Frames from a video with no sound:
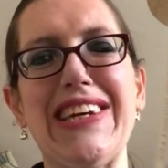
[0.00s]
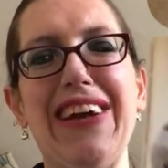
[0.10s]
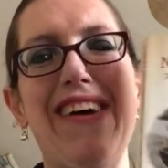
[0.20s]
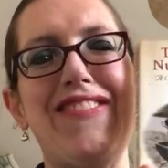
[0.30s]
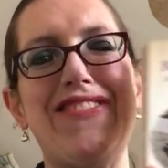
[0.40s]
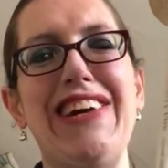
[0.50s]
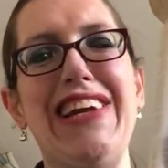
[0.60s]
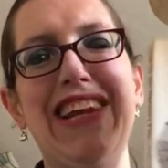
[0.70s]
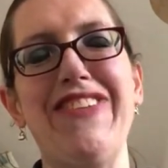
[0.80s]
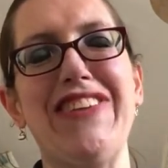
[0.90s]
and I
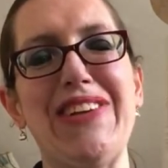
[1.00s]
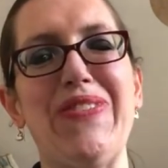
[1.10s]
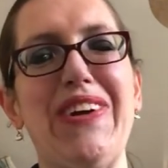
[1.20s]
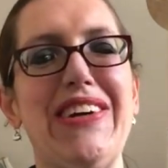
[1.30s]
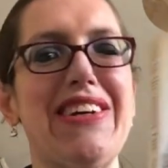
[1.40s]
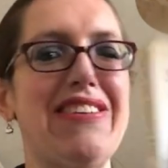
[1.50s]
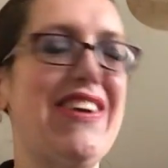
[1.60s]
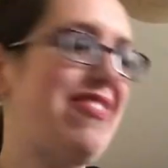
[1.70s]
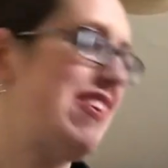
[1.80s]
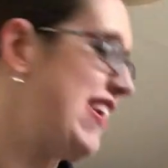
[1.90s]
really love this book. So
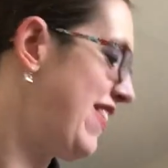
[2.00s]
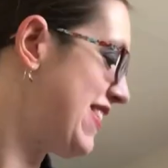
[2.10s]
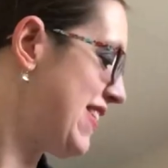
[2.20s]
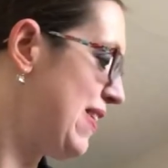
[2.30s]
definitely, guys,